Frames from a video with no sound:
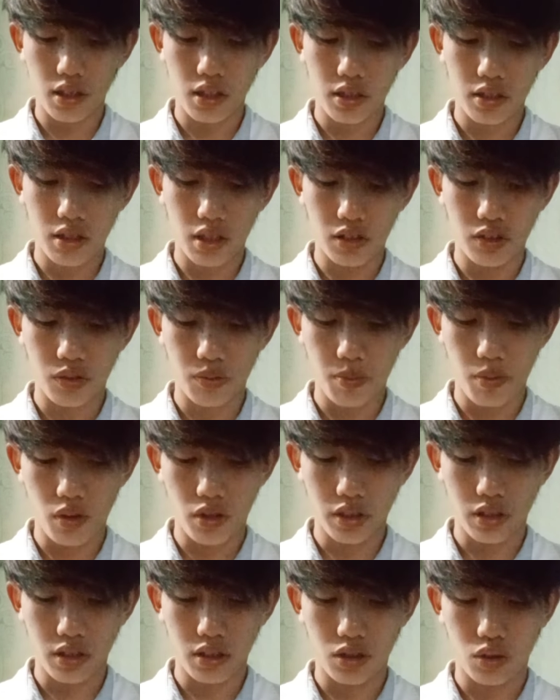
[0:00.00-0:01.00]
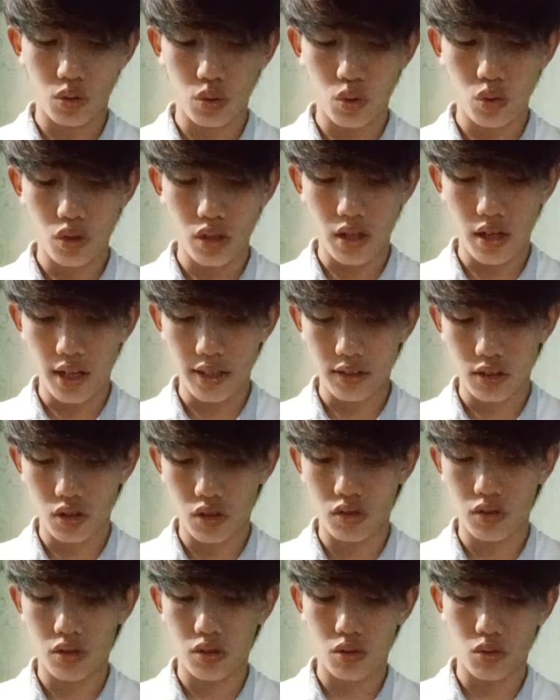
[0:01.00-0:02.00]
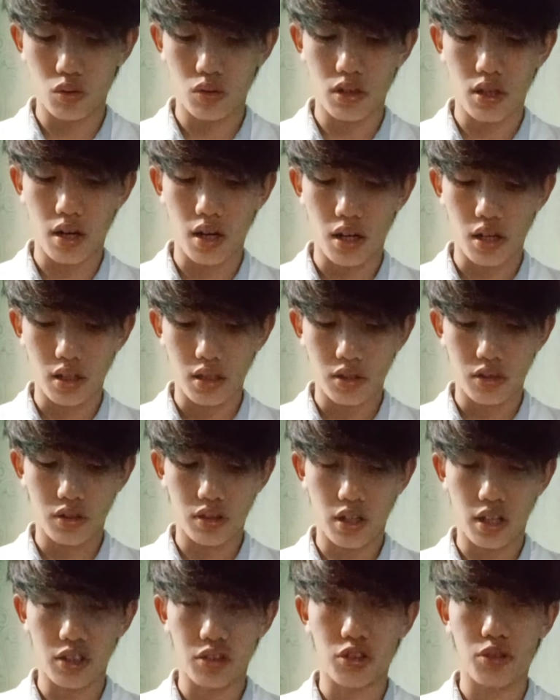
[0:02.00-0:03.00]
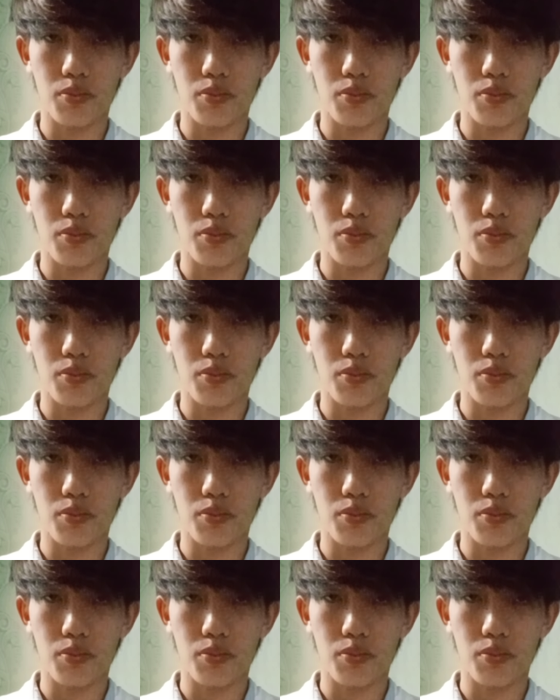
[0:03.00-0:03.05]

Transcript: two electrons to the transport chain.